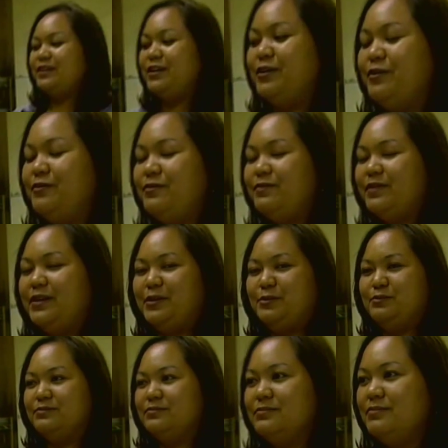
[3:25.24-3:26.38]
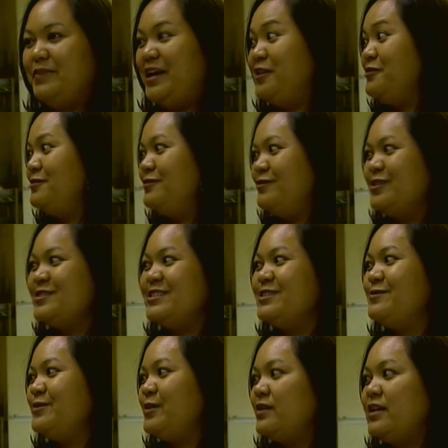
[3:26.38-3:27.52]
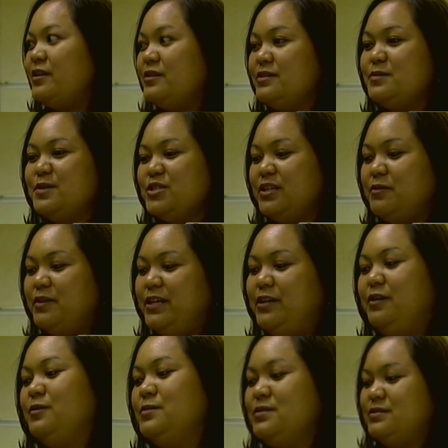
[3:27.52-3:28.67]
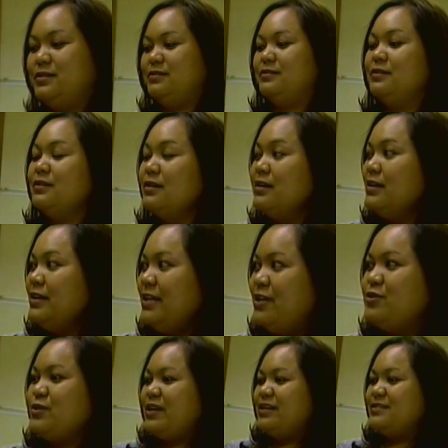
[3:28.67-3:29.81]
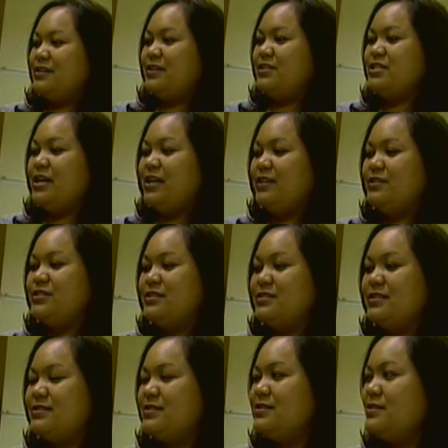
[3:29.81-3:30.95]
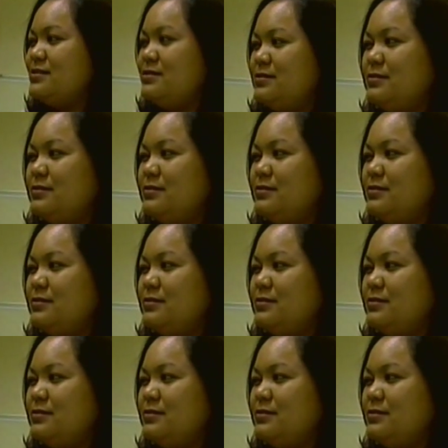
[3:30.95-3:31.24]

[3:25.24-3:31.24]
of um, man versus food, and uh-huh. especially when he goes and he tries out the challenges. Is this